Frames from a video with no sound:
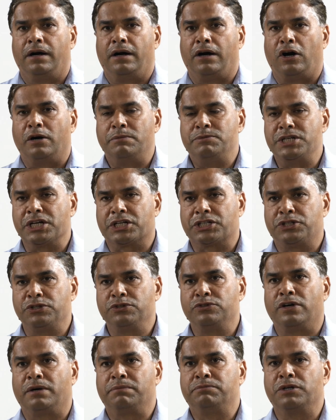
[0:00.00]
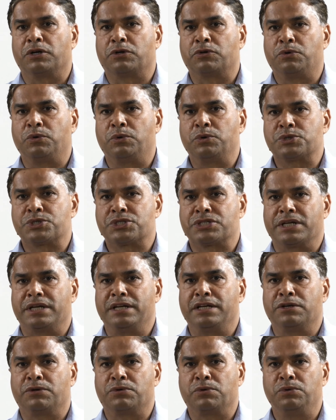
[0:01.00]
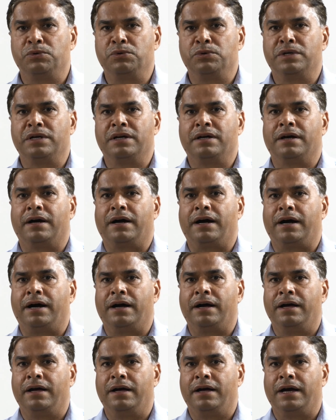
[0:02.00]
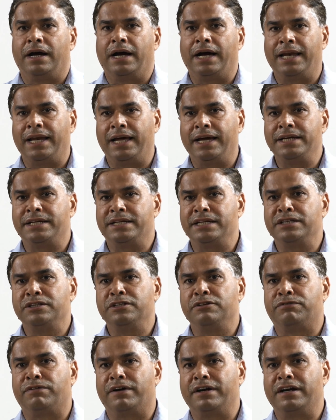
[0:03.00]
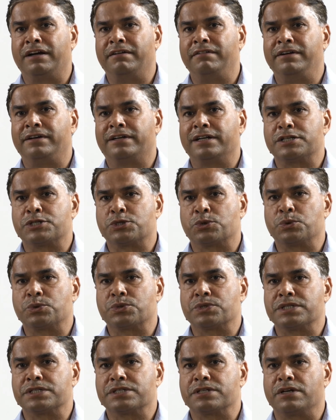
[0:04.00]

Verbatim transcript: Objective of the course include highlighting the fundamental sources